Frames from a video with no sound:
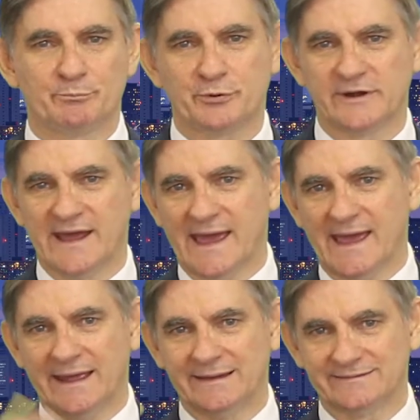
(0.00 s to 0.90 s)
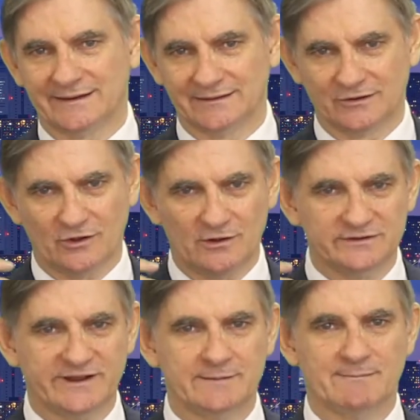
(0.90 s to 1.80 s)
Print ads and
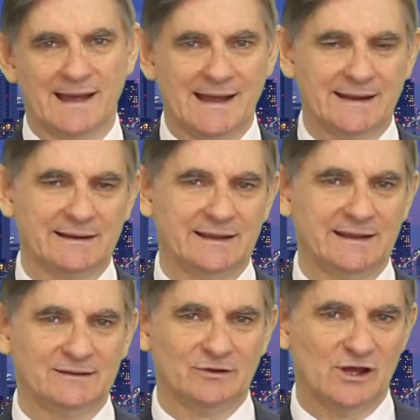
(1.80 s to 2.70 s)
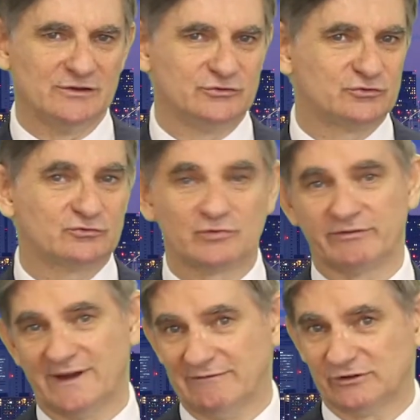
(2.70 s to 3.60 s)
content marketing,
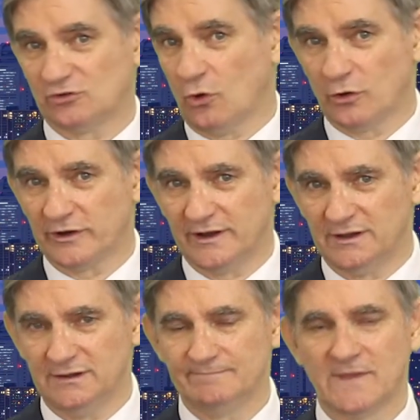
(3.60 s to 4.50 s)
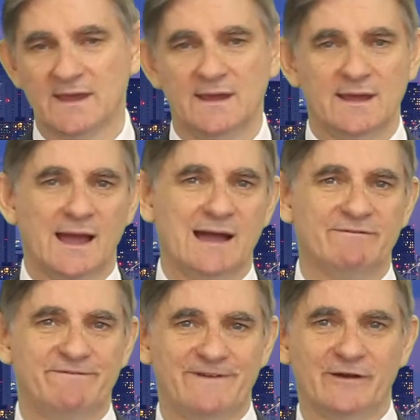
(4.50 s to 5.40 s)
driven advertorial, are
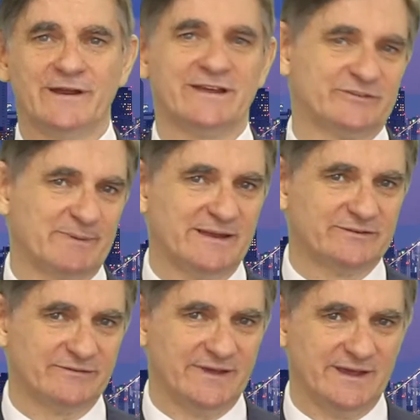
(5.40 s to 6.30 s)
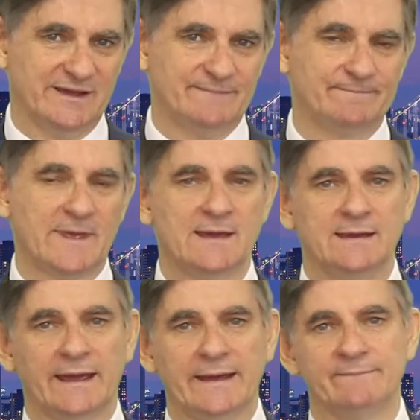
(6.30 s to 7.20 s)
very expensive here,
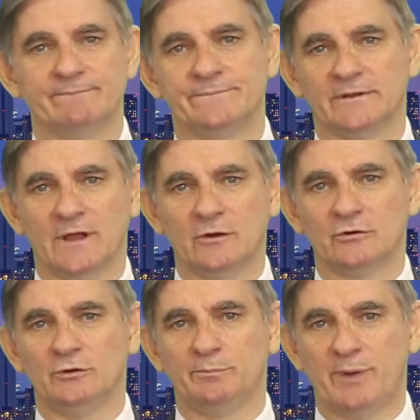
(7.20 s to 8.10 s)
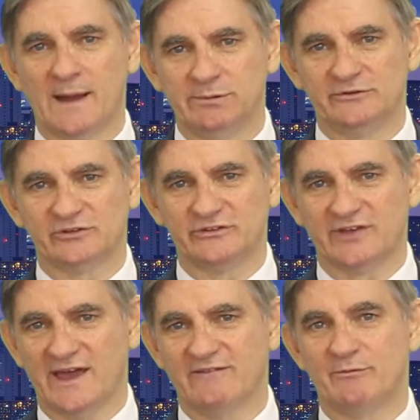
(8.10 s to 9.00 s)
and the local publishers
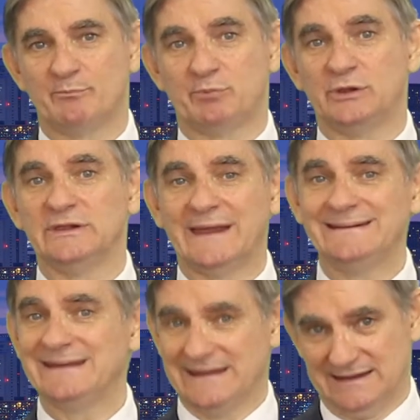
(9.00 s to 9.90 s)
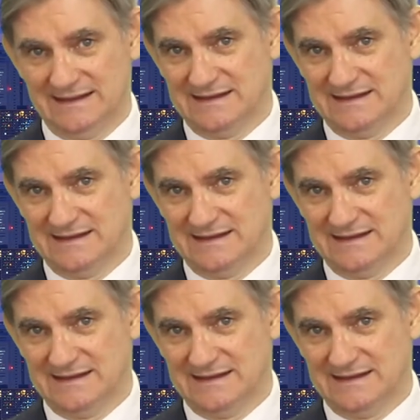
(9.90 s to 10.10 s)
have plenty